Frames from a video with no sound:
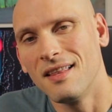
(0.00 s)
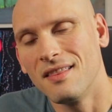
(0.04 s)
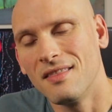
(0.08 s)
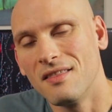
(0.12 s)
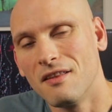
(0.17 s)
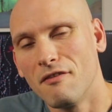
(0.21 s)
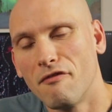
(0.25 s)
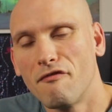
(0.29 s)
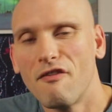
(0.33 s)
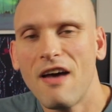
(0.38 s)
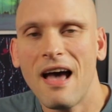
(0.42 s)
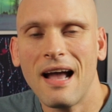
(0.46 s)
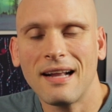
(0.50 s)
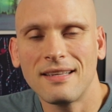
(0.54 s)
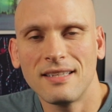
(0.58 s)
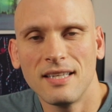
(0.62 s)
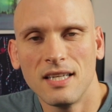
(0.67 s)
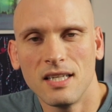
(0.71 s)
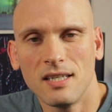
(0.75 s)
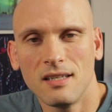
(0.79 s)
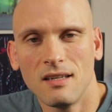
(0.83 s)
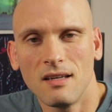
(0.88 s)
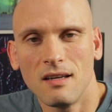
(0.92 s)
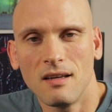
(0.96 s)
The fact
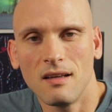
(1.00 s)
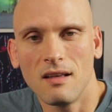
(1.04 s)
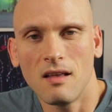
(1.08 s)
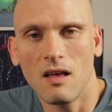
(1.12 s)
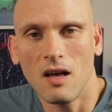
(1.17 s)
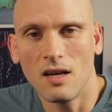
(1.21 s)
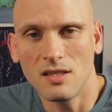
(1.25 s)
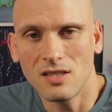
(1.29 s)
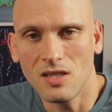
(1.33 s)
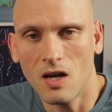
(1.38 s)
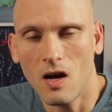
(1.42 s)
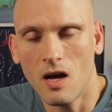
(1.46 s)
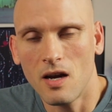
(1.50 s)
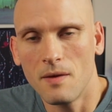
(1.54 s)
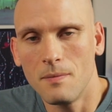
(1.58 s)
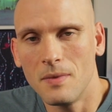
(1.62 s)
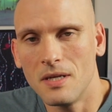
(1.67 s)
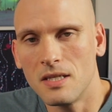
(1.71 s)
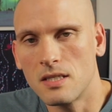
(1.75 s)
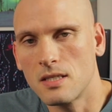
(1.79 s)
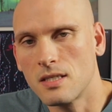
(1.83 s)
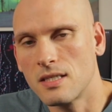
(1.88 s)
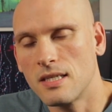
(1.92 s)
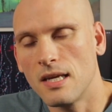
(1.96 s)
that
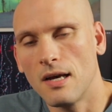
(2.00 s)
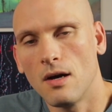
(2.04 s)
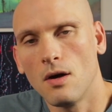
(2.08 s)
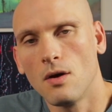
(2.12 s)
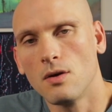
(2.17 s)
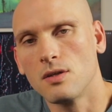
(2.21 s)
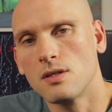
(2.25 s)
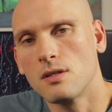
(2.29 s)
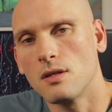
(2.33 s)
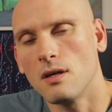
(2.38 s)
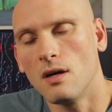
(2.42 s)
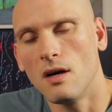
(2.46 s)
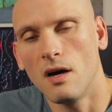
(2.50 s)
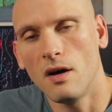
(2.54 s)
Autonomous sells